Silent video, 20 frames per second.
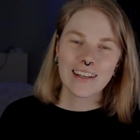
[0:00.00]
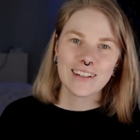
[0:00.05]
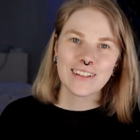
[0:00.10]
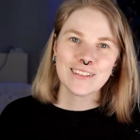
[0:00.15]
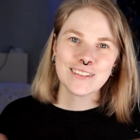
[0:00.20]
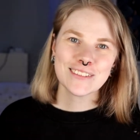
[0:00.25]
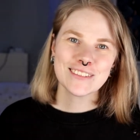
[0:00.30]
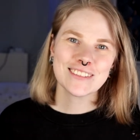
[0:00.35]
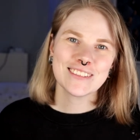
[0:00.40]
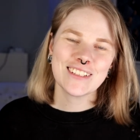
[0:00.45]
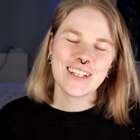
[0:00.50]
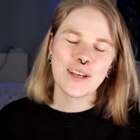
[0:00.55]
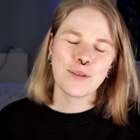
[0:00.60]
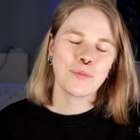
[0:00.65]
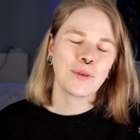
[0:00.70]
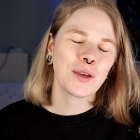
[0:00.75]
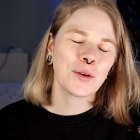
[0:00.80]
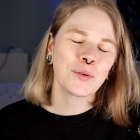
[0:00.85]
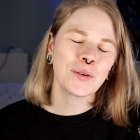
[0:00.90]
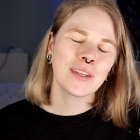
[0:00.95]
Hello, today
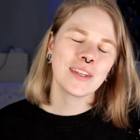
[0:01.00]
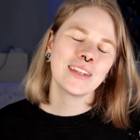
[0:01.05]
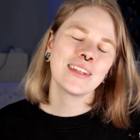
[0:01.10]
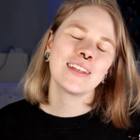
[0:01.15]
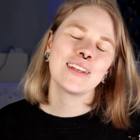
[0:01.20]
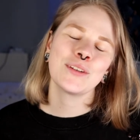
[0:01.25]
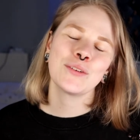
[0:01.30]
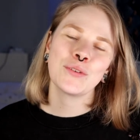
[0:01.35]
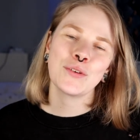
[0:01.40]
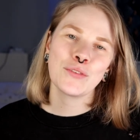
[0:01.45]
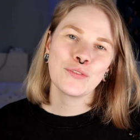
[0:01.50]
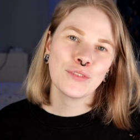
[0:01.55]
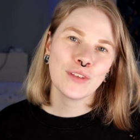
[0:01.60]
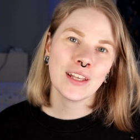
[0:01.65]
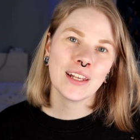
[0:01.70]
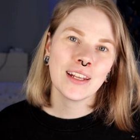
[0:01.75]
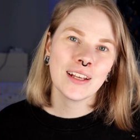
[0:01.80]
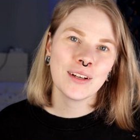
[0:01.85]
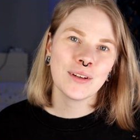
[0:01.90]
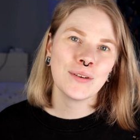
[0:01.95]
I'm here with a new
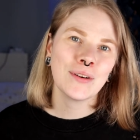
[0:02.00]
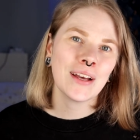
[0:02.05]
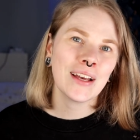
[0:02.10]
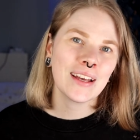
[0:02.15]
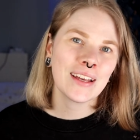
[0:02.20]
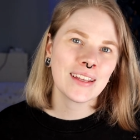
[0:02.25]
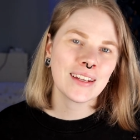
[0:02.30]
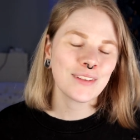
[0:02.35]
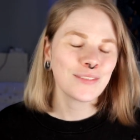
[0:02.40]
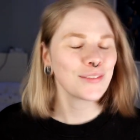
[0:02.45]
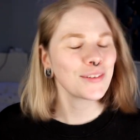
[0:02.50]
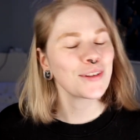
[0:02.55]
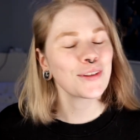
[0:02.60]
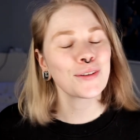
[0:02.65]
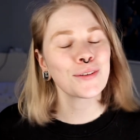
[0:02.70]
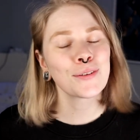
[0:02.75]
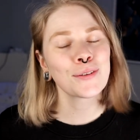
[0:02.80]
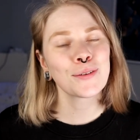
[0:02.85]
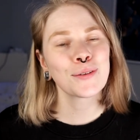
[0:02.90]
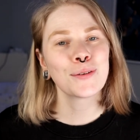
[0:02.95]
video, and if you
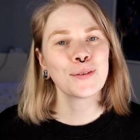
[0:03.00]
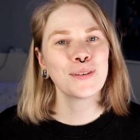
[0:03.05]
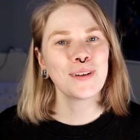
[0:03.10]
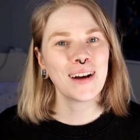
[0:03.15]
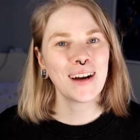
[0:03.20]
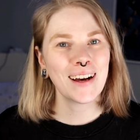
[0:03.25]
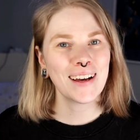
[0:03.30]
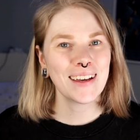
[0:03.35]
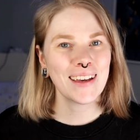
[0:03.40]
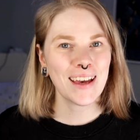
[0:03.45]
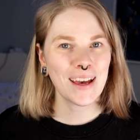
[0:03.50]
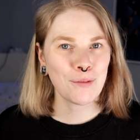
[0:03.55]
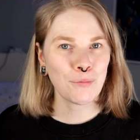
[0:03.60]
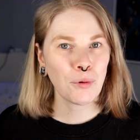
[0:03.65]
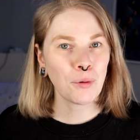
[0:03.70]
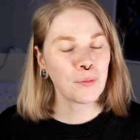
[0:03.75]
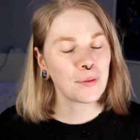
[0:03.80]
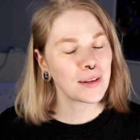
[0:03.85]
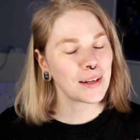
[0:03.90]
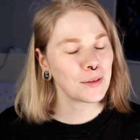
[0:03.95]
don't know who I
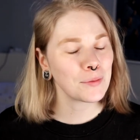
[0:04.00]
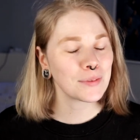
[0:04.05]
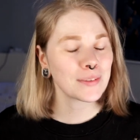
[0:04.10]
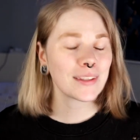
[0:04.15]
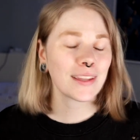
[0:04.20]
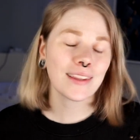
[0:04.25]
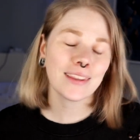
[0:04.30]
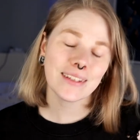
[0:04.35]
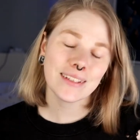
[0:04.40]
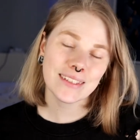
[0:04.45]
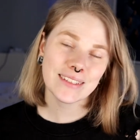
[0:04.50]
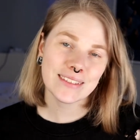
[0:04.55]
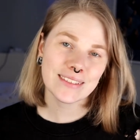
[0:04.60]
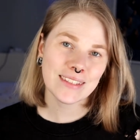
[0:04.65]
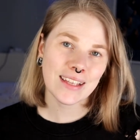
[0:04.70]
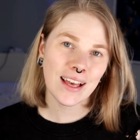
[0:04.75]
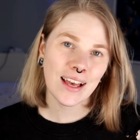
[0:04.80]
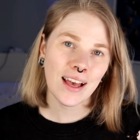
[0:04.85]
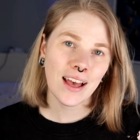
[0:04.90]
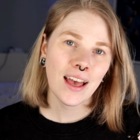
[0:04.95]
am, my name is
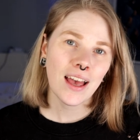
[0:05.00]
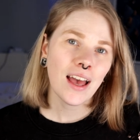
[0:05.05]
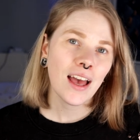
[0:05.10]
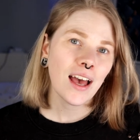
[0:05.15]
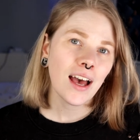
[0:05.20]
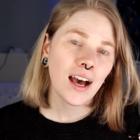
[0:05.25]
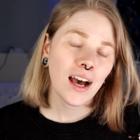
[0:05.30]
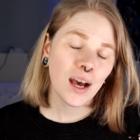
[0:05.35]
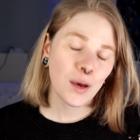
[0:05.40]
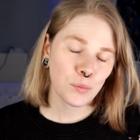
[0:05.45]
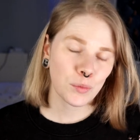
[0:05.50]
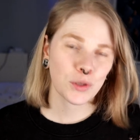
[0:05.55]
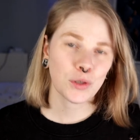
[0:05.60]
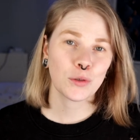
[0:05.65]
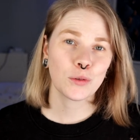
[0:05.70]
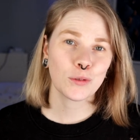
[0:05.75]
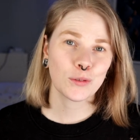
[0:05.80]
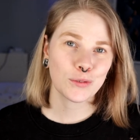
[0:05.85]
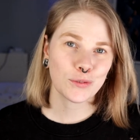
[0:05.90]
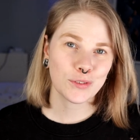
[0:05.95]
Lisa. I'm a
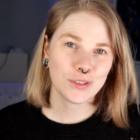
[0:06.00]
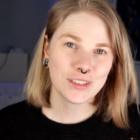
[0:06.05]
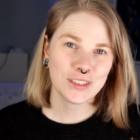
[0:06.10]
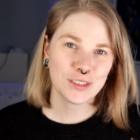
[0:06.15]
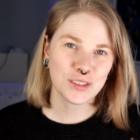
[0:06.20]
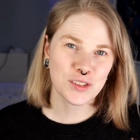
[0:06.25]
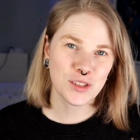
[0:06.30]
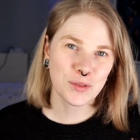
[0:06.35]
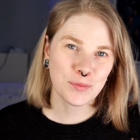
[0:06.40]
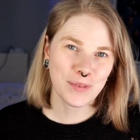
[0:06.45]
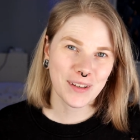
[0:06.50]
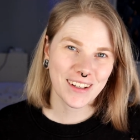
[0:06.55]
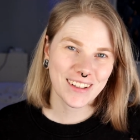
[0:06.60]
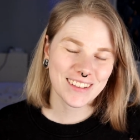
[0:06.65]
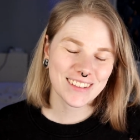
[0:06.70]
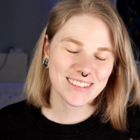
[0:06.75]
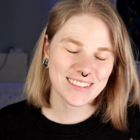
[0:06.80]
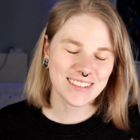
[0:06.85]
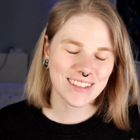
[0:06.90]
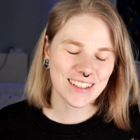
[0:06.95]
cruelty-free
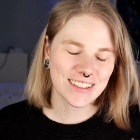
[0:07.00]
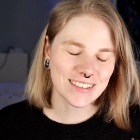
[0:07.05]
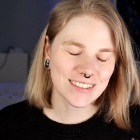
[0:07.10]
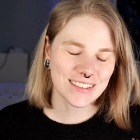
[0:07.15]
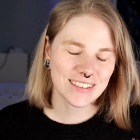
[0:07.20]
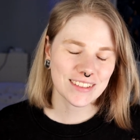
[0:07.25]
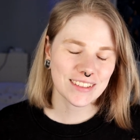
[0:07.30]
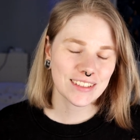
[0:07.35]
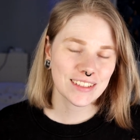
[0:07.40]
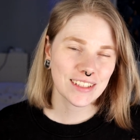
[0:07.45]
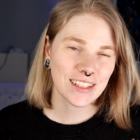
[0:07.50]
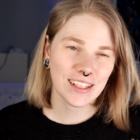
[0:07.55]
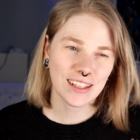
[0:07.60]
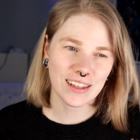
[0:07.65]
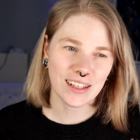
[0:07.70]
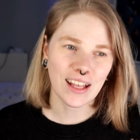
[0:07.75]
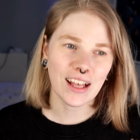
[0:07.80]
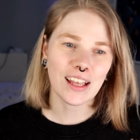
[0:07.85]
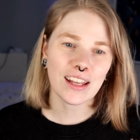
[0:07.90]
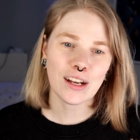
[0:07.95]
YouTuber that does a
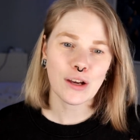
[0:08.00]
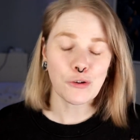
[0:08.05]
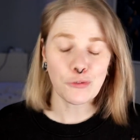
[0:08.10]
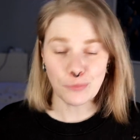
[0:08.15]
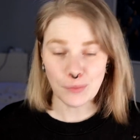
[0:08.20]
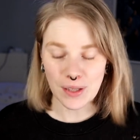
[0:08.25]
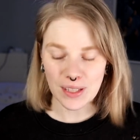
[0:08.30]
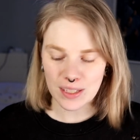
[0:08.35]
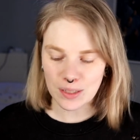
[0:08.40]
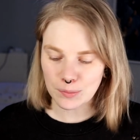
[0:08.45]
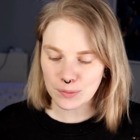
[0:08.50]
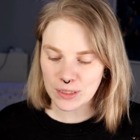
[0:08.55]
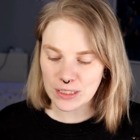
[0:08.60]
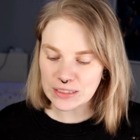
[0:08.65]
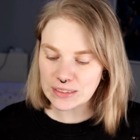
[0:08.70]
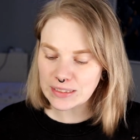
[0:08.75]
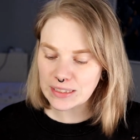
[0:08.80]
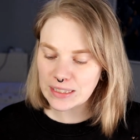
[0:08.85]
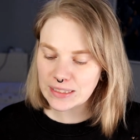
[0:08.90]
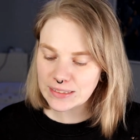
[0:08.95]
lot of makeup
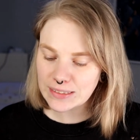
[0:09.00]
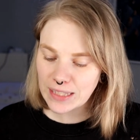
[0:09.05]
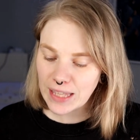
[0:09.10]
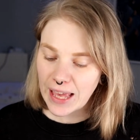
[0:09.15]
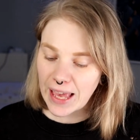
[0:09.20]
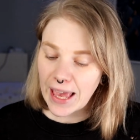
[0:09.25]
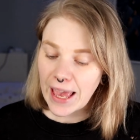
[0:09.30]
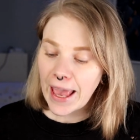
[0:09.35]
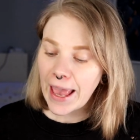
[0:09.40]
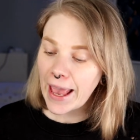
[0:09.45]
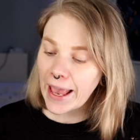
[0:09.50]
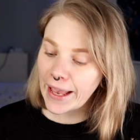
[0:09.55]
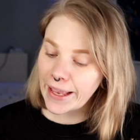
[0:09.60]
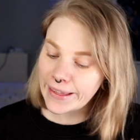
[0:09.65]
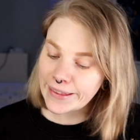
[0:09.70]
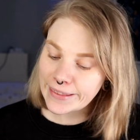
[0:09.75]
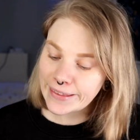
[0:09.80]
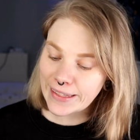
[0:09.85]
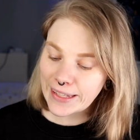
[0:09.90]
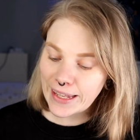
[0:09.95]
content,
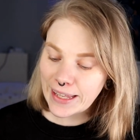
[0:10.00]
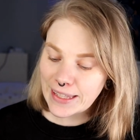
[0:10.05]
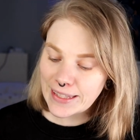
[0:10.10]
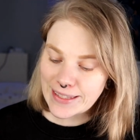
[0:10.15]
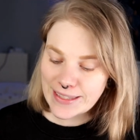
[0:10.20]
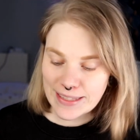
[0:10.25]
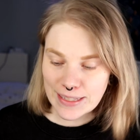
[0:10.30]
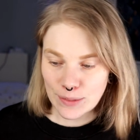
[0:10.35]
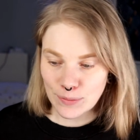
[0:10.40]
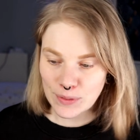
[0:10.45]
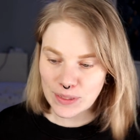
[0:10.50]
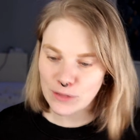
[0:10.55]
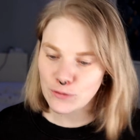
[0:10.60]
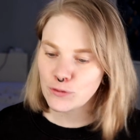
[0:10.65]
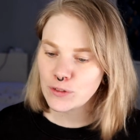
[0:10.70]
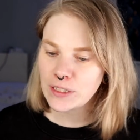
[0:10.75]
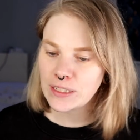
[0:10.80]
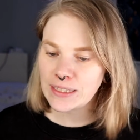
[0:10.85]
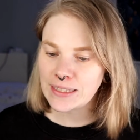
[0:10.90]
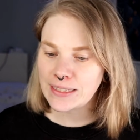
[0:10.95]
and today is no
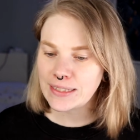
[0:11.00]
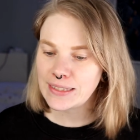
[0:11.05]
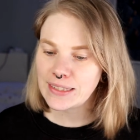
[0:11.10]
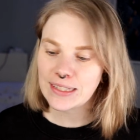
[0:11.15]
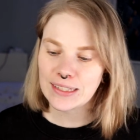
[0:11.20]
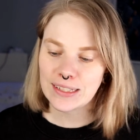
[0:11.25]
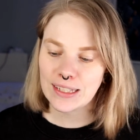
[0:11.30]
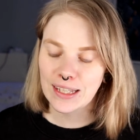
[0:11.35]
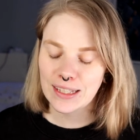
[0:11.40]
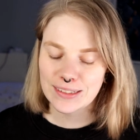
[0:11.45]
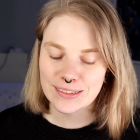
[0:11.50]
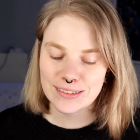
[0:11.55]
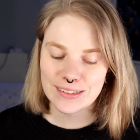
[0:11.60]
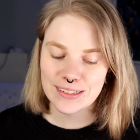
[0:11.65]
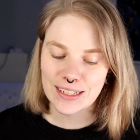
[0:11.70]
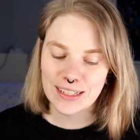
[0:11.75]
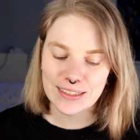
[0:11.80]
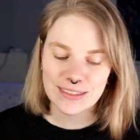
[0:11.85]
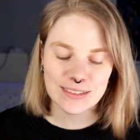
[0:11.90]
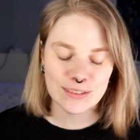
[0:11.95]
difference.
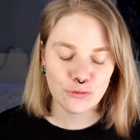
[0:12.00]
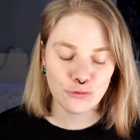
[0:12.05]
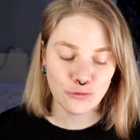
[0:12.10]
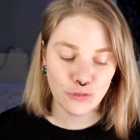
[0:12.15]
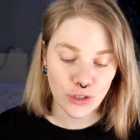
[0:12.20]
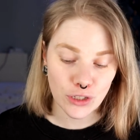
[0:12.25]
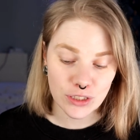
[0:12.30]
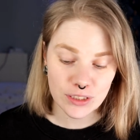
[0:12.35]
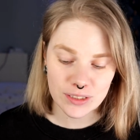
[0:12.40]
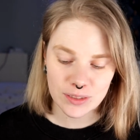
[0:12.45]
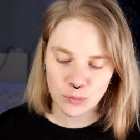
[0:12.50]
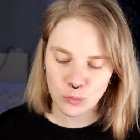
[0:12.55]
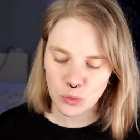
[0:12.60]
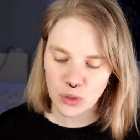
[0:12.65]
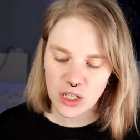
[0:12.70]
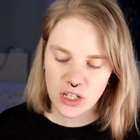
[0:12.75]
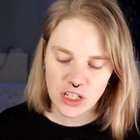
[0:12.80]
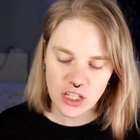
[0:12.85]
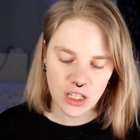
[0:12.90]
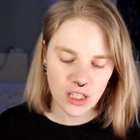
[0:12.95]
Today it's a first
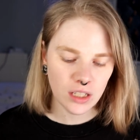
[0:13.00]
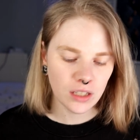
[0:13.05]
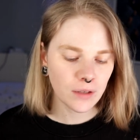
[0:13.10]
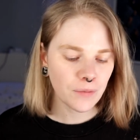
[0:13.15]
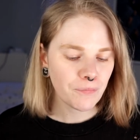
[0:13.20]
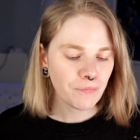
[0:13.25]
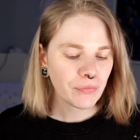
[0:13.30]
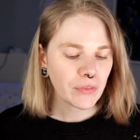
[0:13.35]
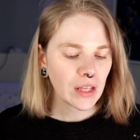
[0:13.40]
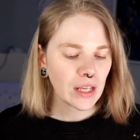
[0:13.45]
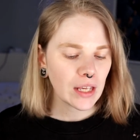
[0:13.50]
impression,